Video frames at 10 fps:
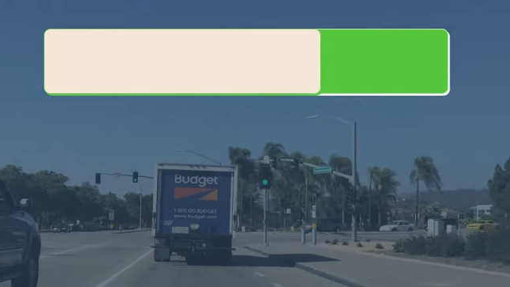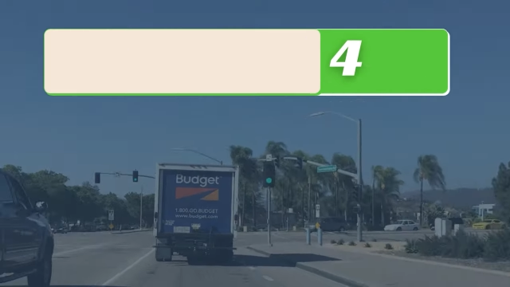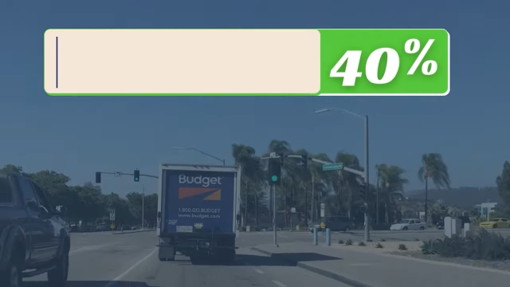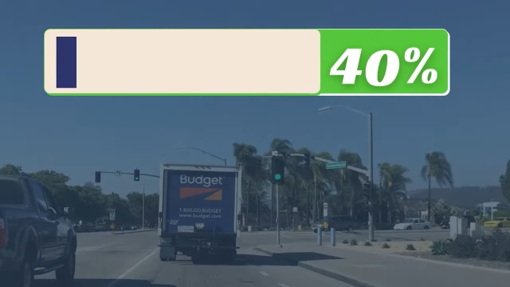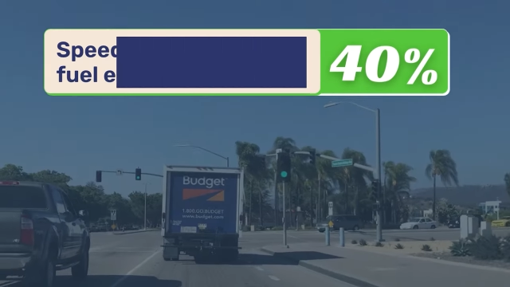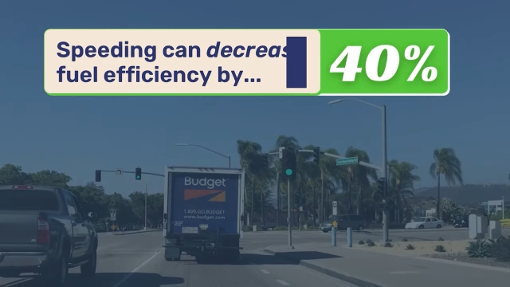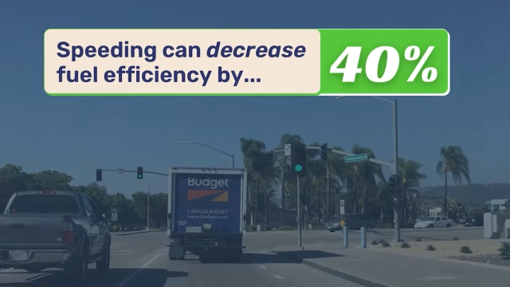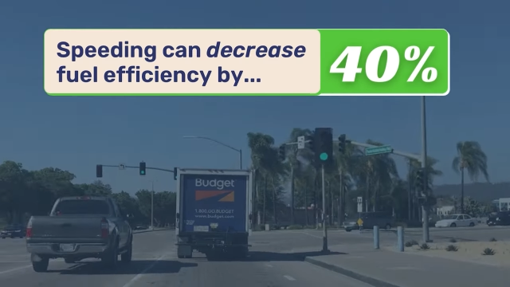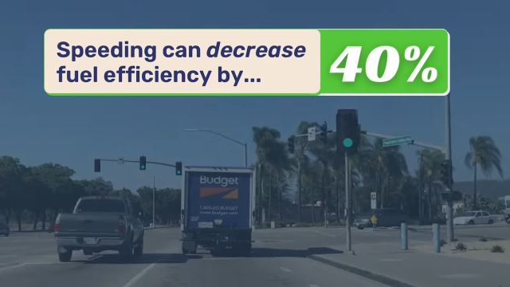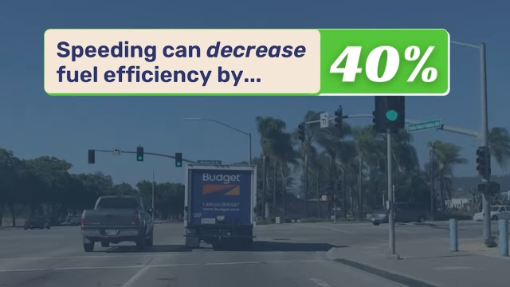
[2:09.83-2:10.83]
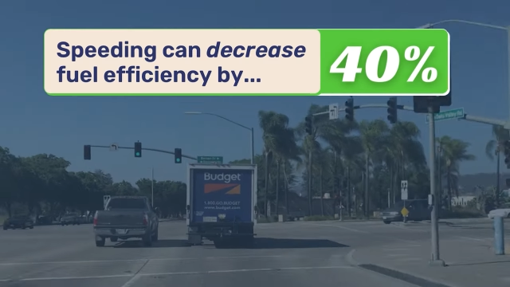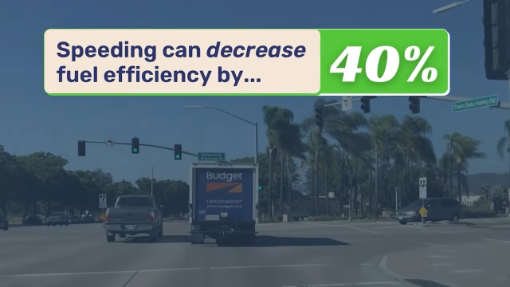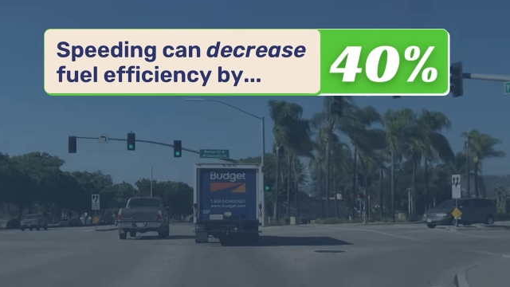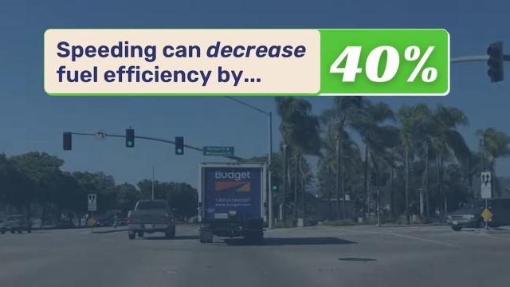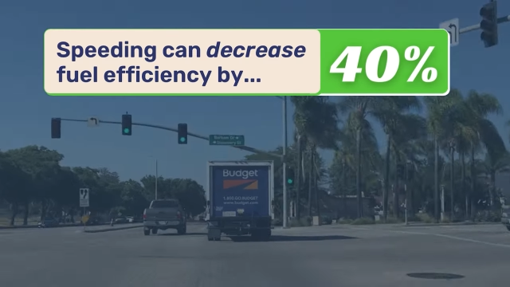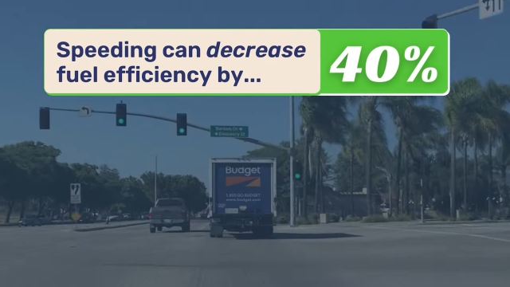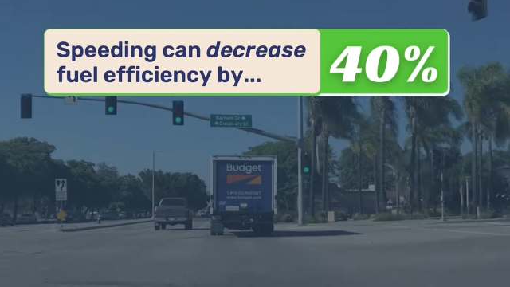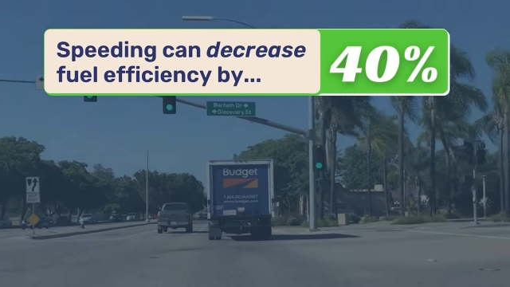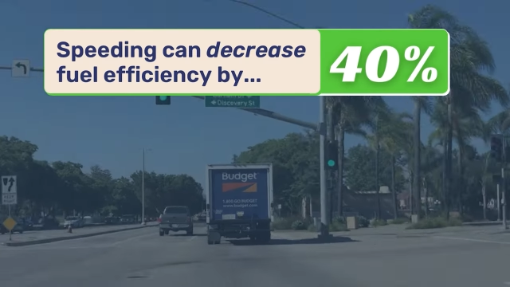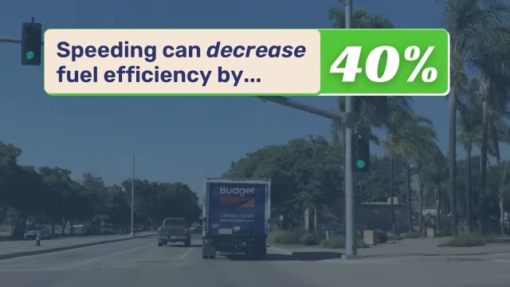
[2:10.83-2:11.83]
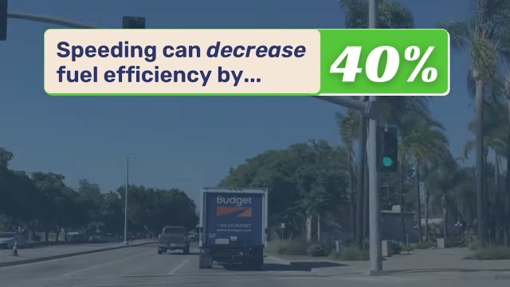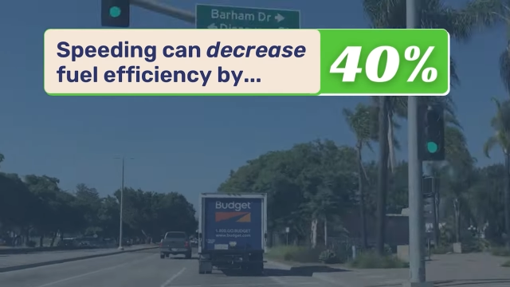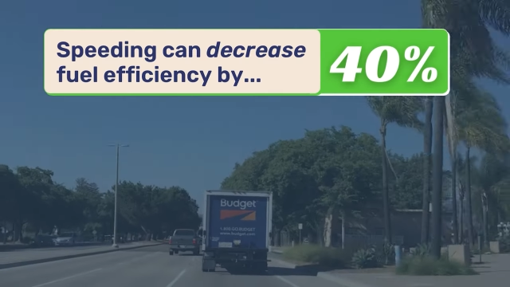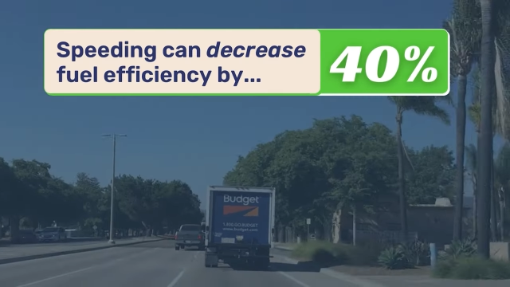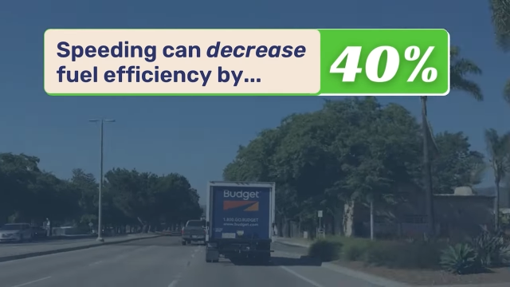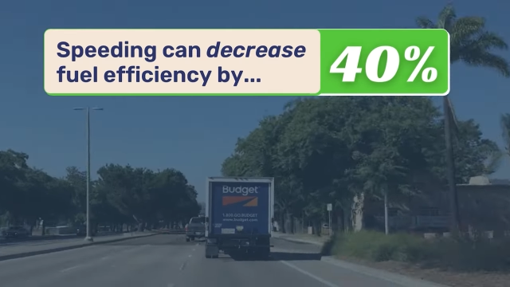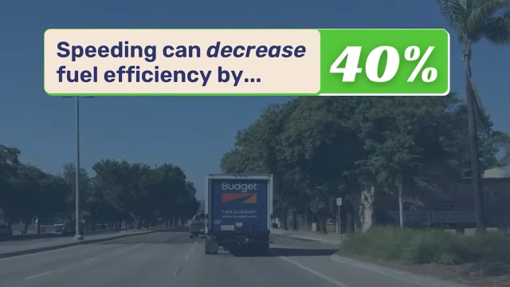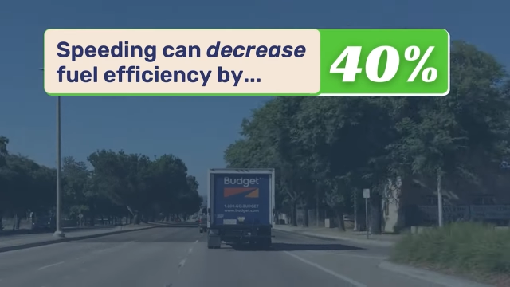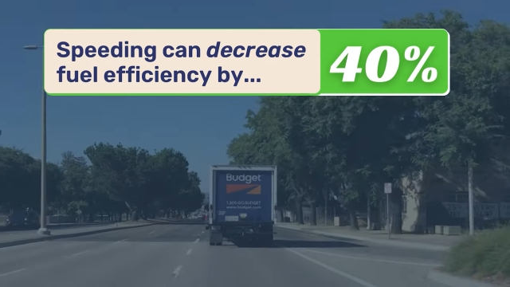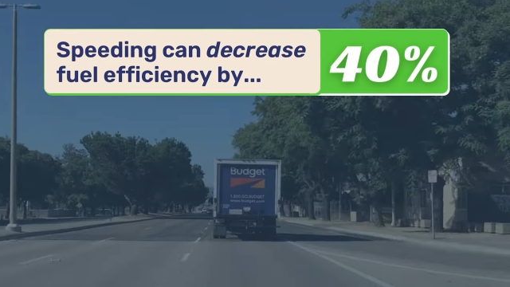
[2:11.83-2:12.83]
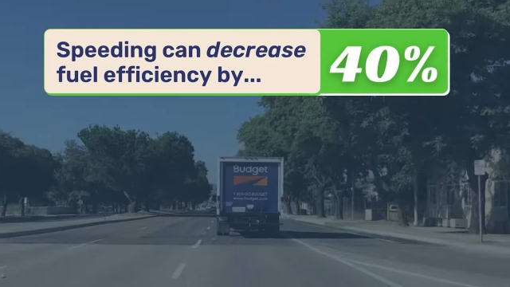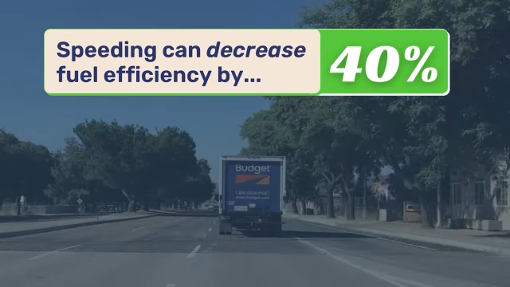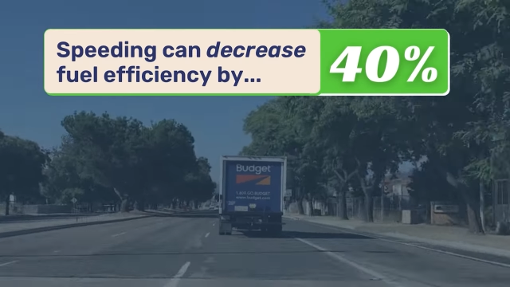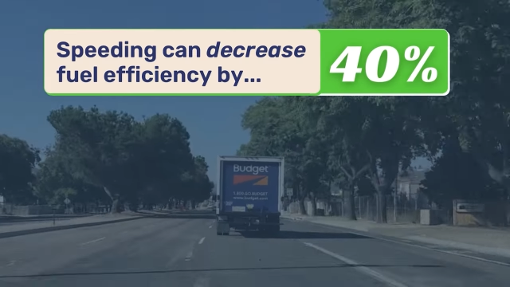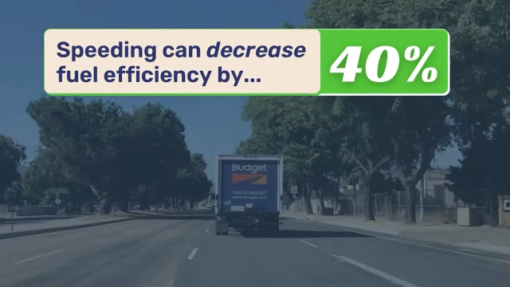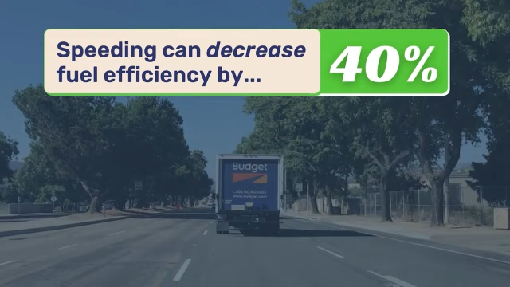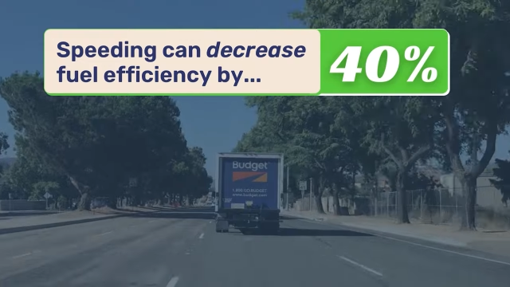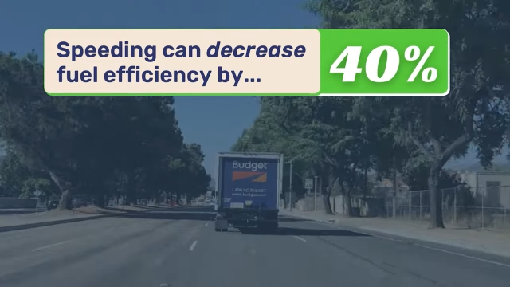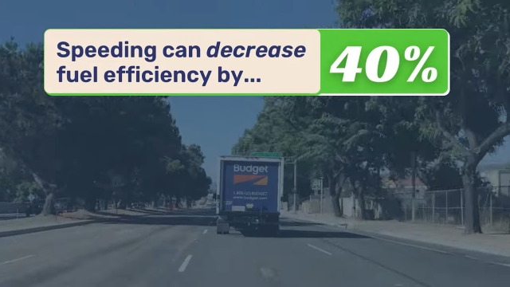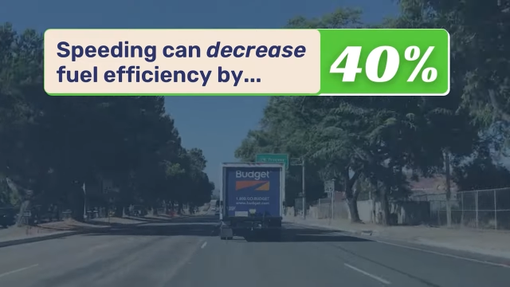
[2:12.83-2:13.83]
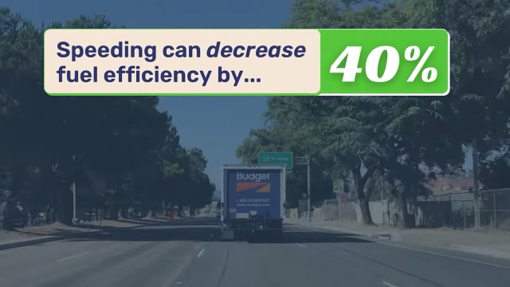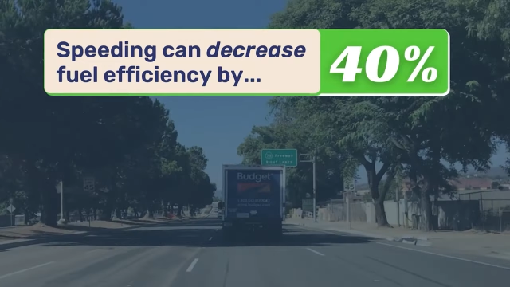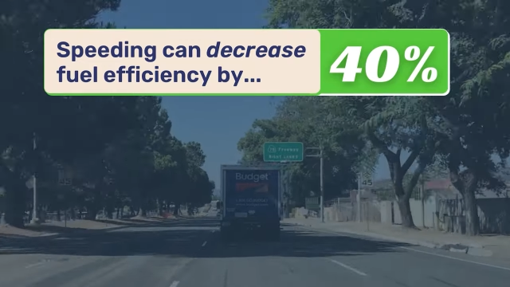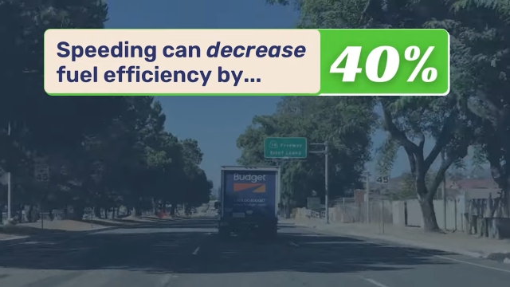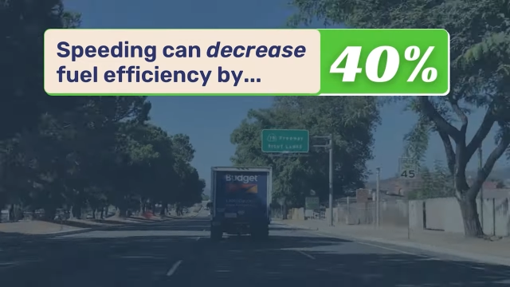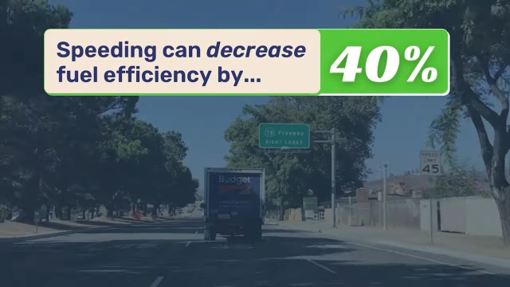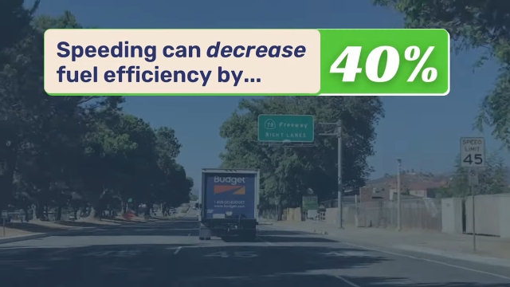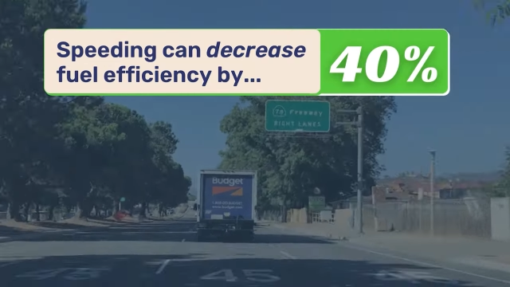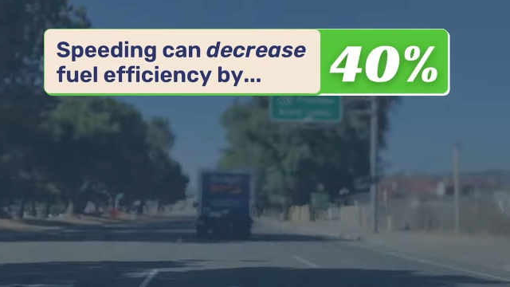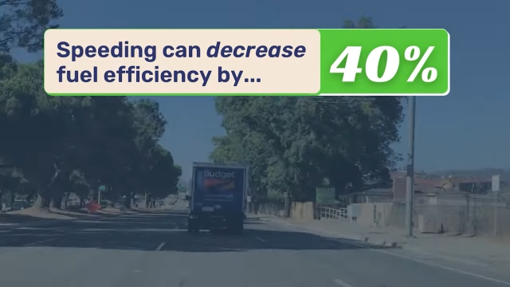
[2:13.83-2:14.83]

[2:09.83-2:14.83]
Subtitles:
[unreadable: no face in view]